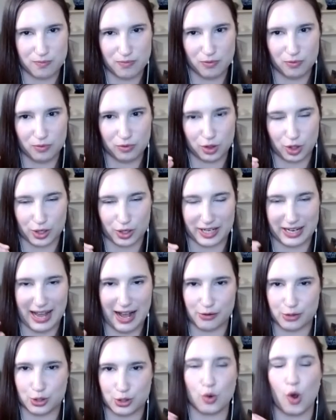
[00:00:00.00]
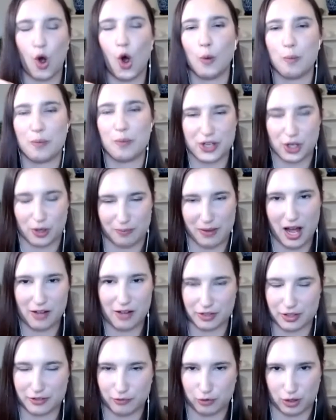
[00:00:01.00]
learning how to open your
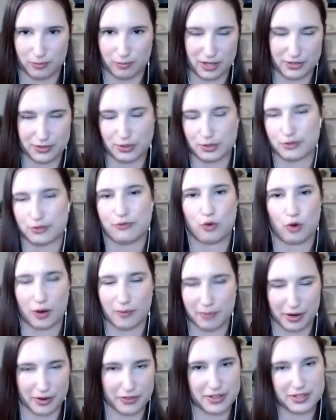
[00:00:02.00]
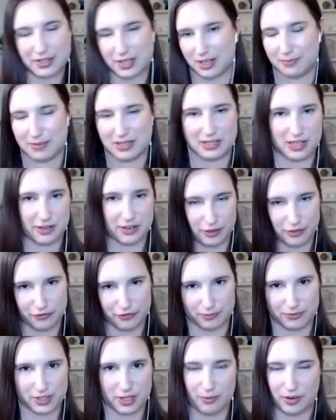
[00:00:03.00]
pelvic floor muscles for birth is going to be different
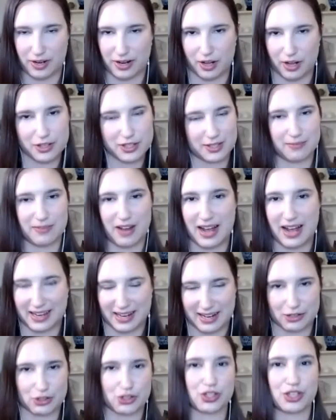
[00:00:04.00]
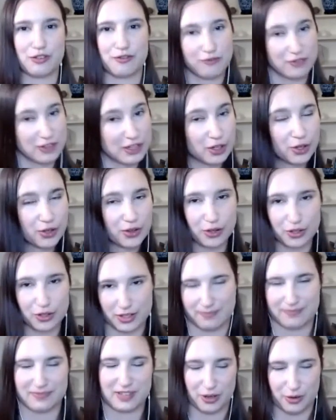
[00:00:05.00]
from someone else. And I can actually feel
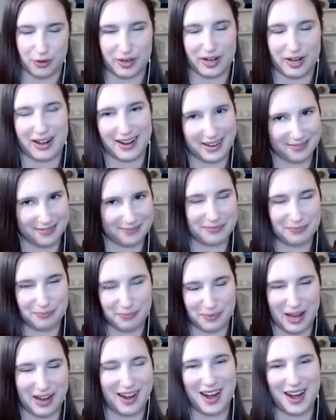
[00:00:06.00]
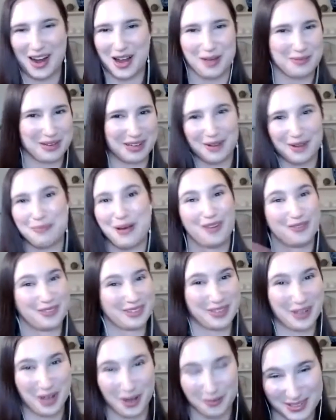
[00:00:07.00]
and I mean, a
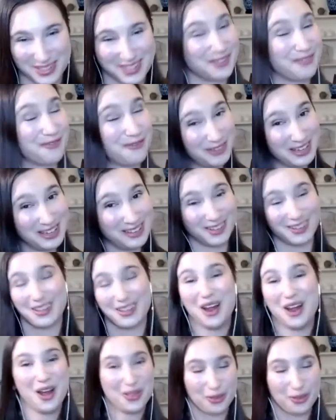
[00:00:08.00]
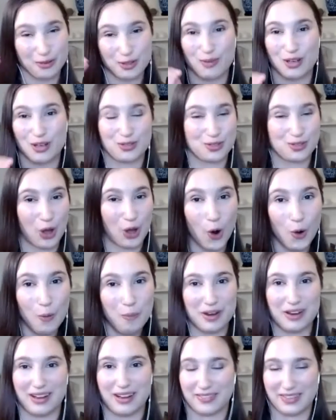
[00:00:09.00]
pelvic therapist can feel those muscles
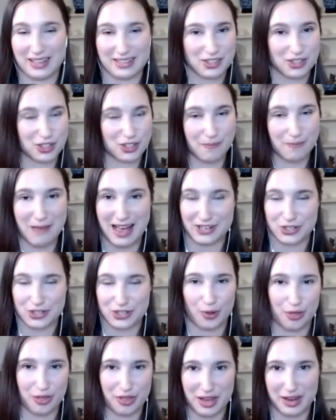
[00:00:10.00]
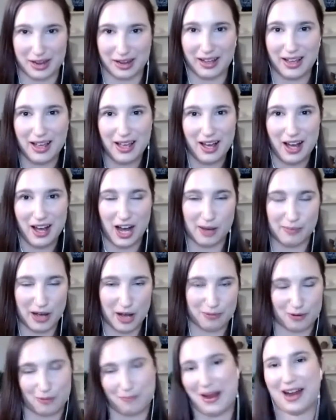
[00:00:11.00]
opening. And that's such a magical thing about
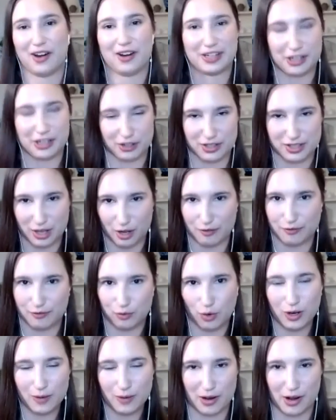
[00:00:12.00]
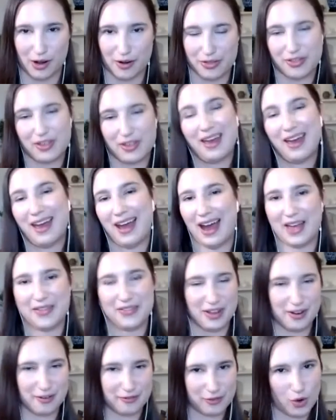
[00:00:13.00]
preparing yourself for birth. And
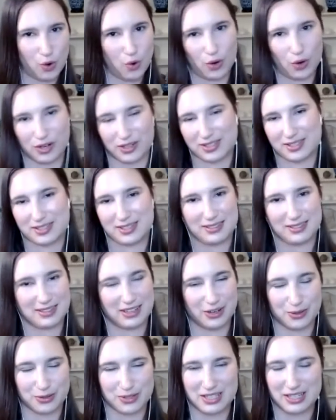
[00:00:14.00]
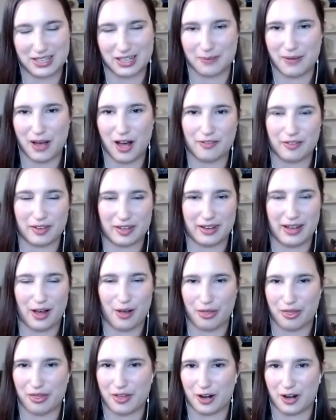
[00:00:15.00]
then of course, seeing a pelvic
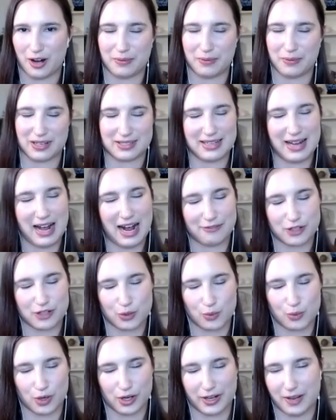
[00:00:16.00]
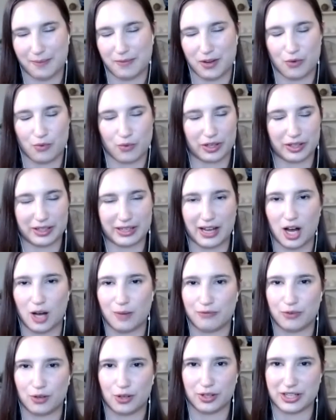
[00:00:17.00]
health therapist afterward can be really
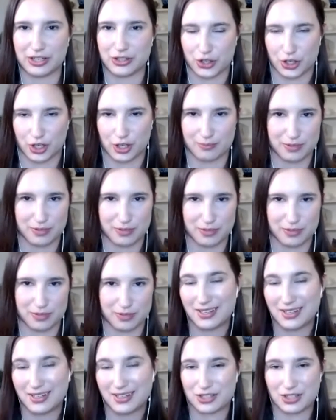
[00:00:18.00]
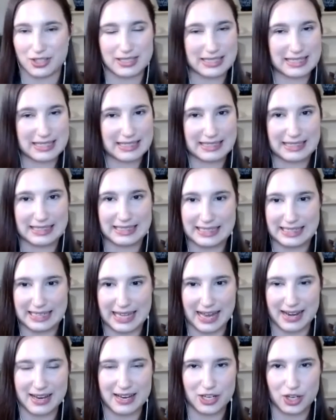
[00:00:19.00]
helpful in terms of just
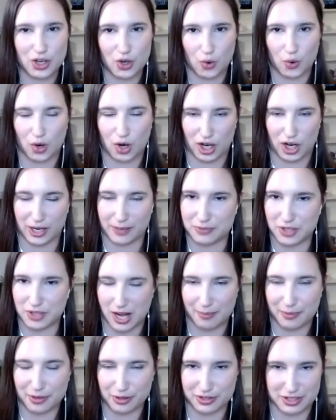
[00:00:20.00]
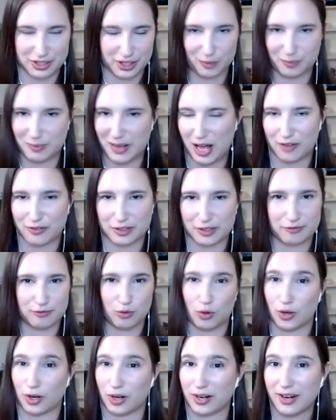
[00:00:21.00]
getting your abdominals and your pelvic
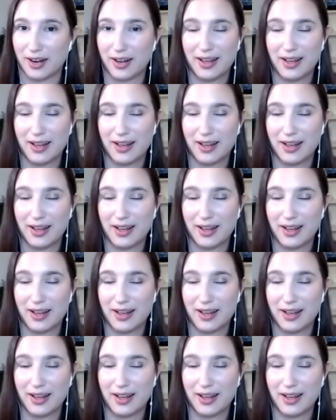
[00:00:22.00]
floor